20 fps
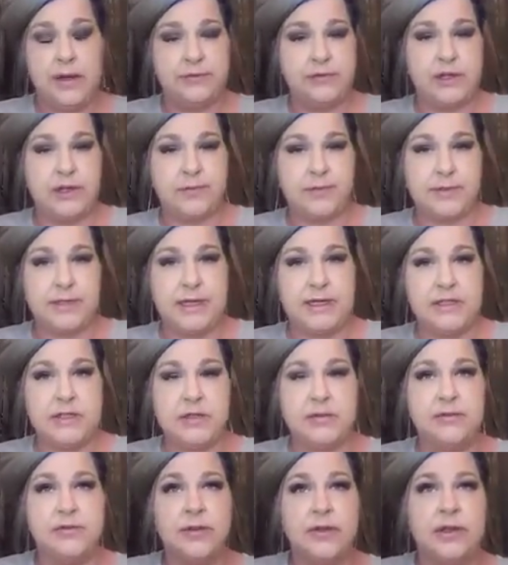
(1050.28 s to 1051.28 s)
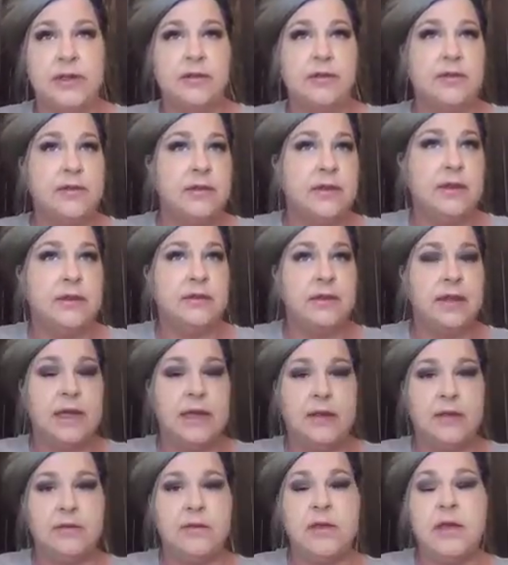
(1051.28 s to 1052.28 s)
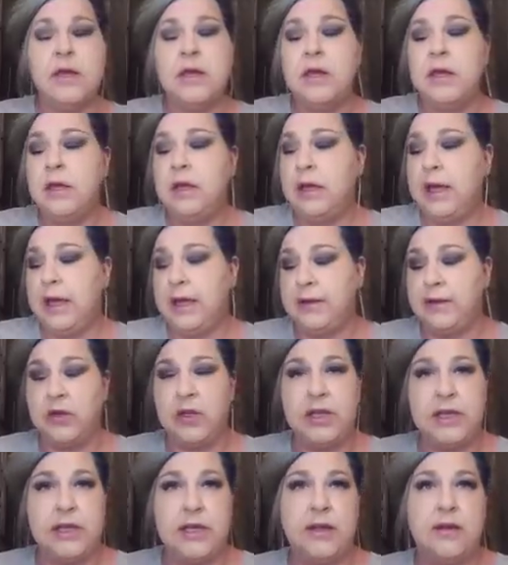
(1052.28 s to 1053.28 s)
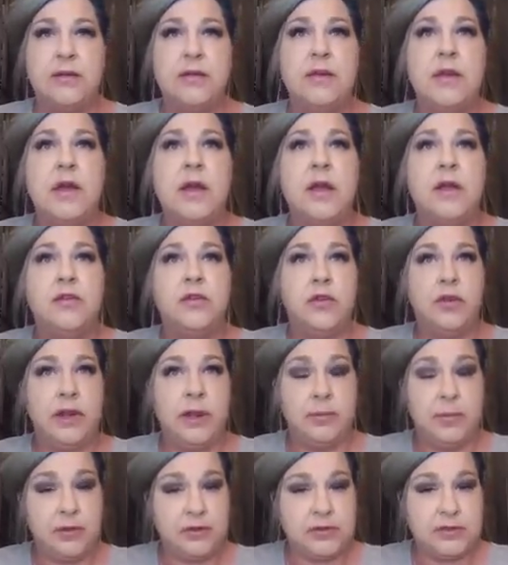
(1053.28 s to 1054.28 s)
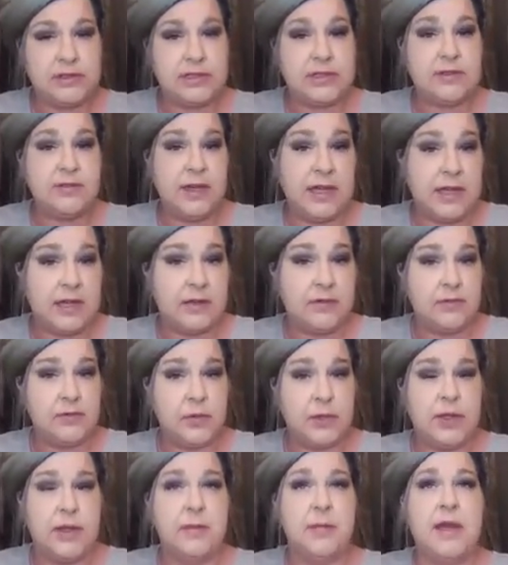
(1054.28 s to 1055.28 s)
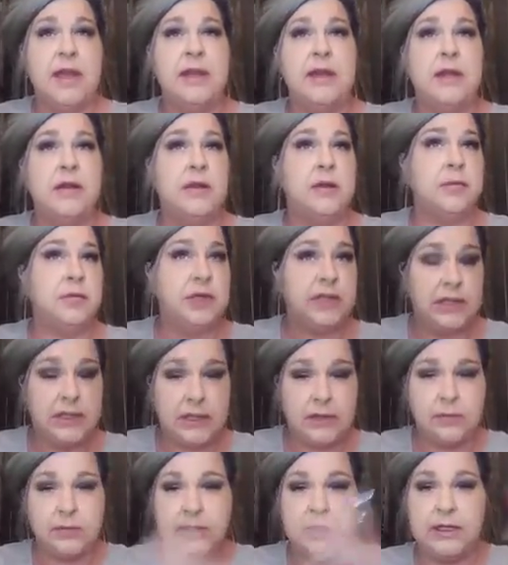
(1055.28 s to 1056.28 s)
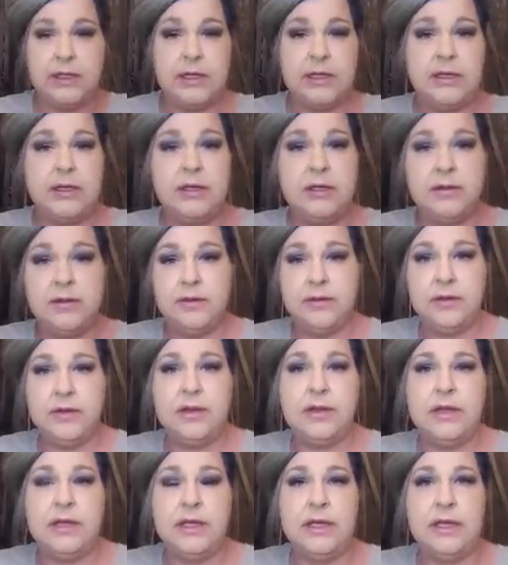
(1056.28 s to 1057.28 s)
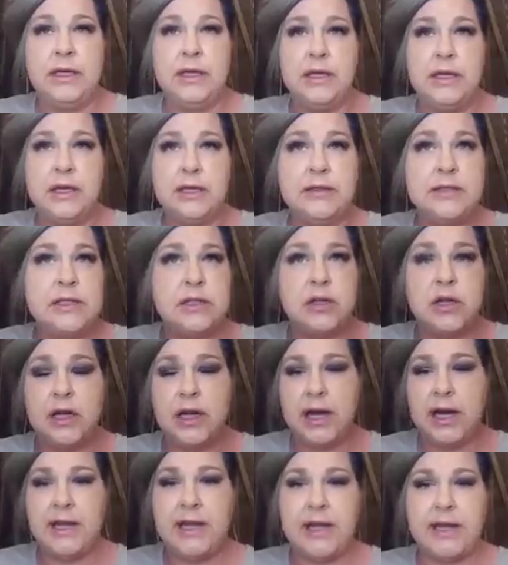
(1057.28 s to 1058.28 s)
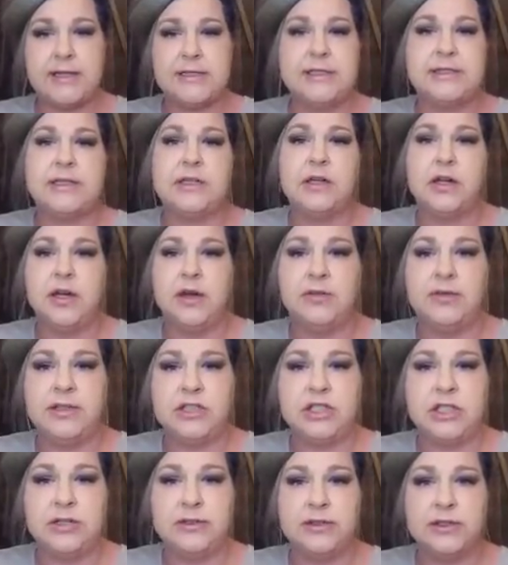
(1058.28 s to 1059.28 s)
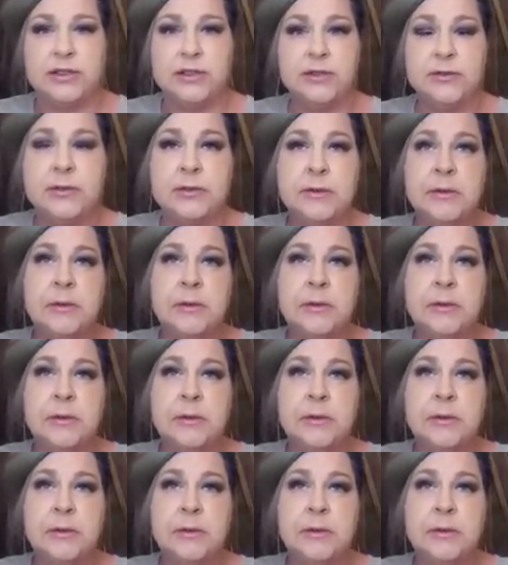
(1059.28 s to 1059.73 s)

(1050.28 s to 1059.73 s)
transportation for these ladies and their kids. So they purchased a van for them and then completely redid the interior and exterior of this shelter.